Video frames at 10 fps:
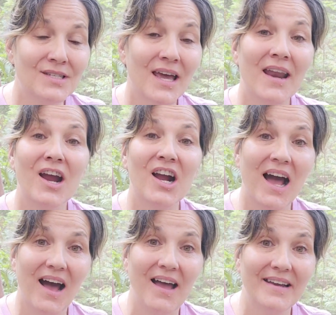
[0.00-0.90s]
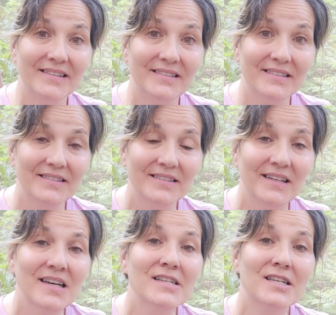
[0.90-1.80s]
that are kind,
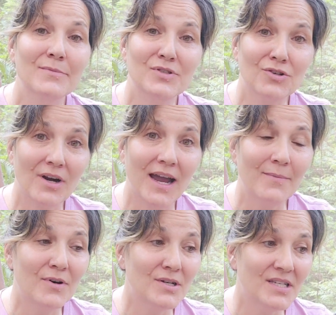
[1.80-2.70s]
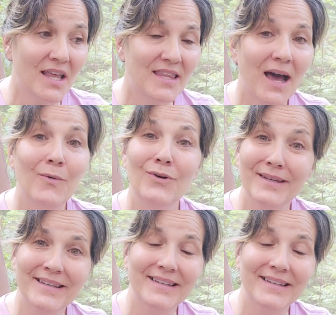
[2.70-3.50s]
subscribers that will,